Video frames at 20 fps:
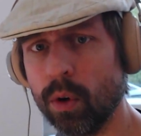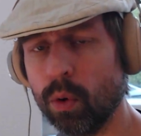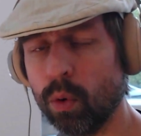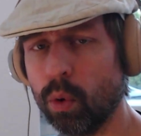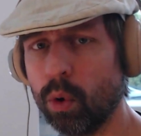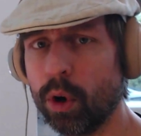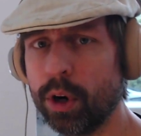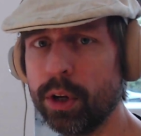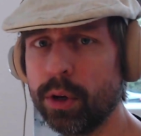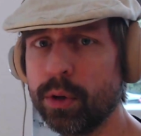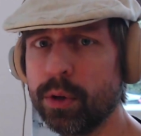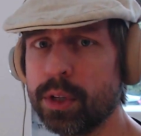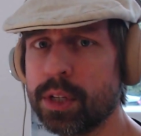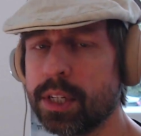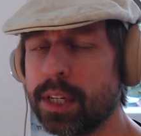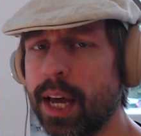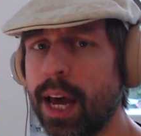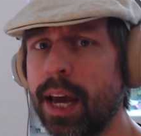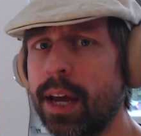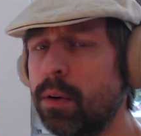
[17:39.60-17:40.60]
Or you could
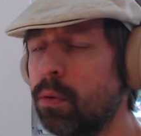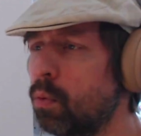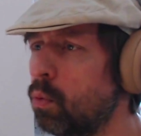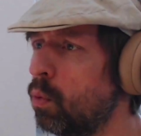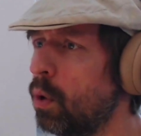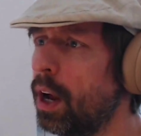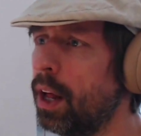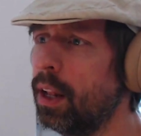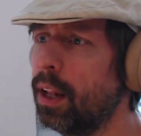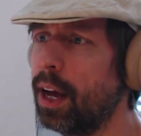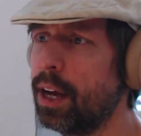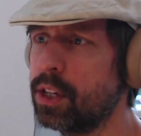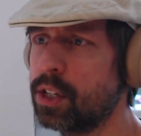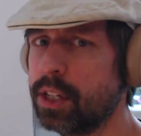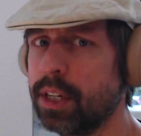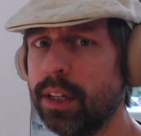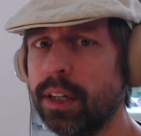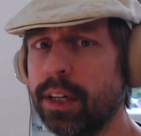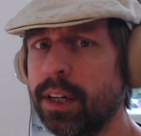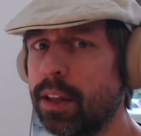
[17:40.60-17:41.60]
say, well, I
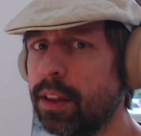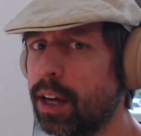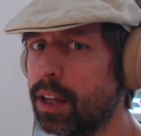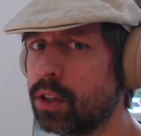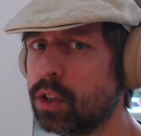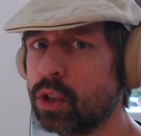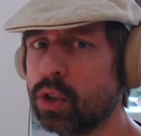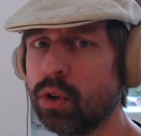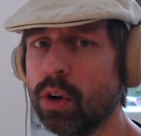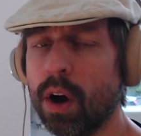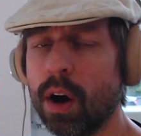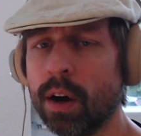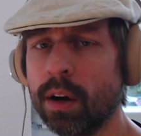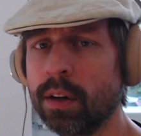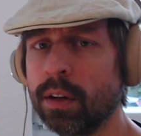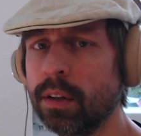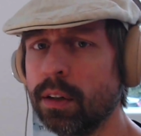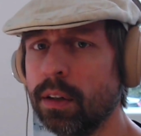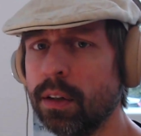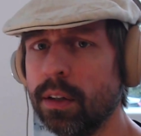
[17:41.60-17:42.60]
still hear that
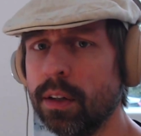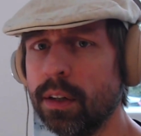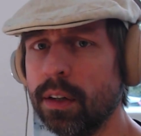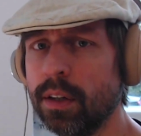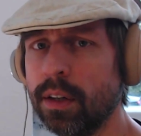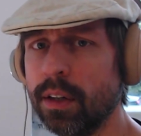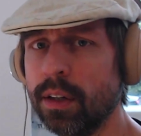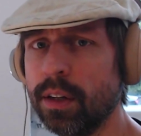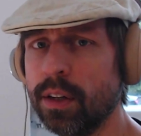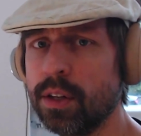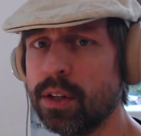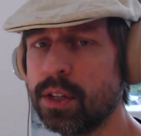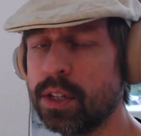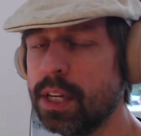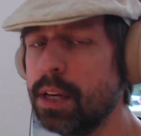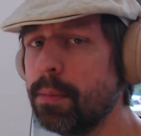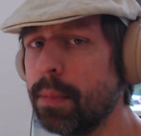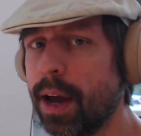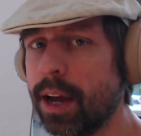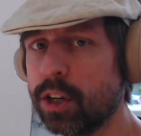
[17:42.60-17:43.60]
strong
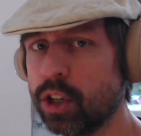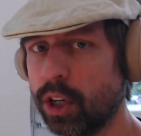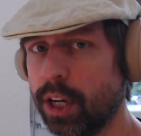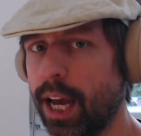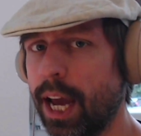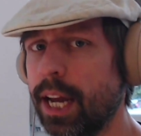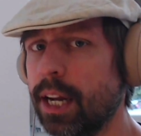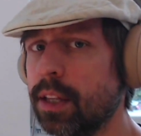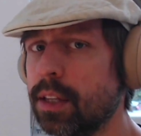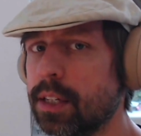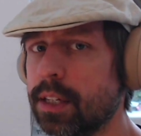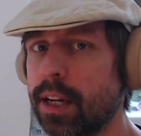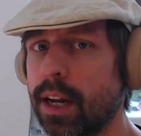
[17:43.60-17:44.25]
C major cadence,